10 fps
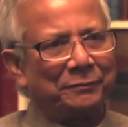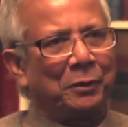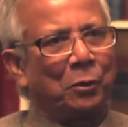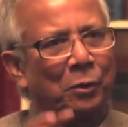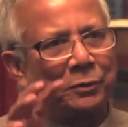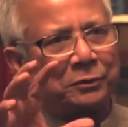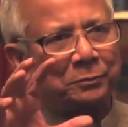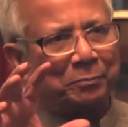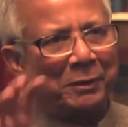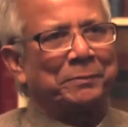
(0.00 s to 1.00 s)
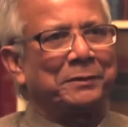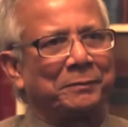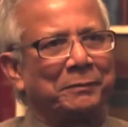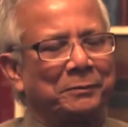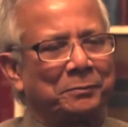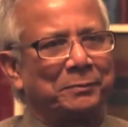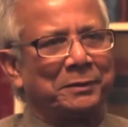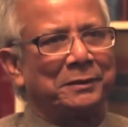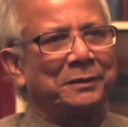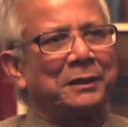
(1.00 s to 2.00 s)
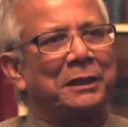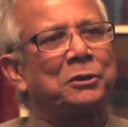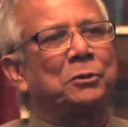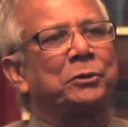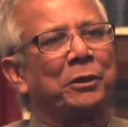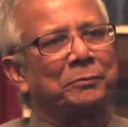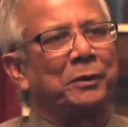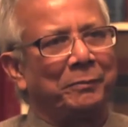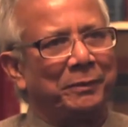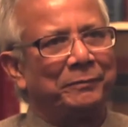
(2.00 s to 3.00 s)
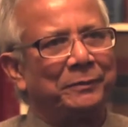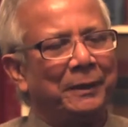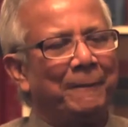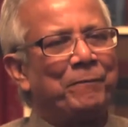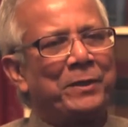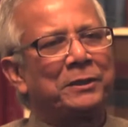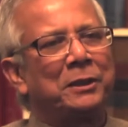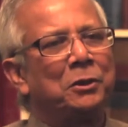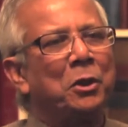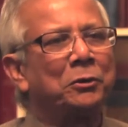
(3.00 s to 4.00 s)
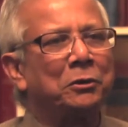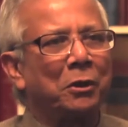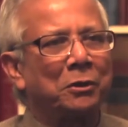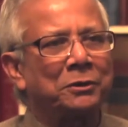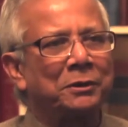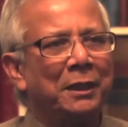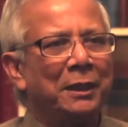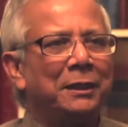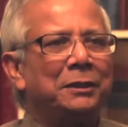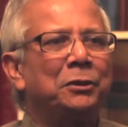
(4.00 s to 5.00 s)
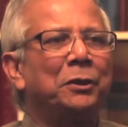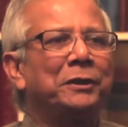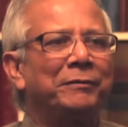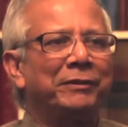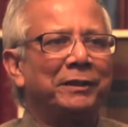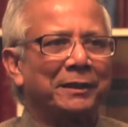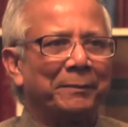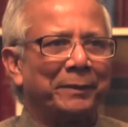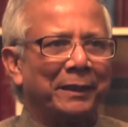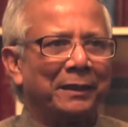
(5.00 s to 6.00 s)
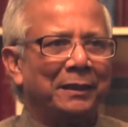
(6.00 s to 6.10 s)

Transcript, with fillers: The whole purpose of this business is to solve problems. It's a non-loss, non-dividend company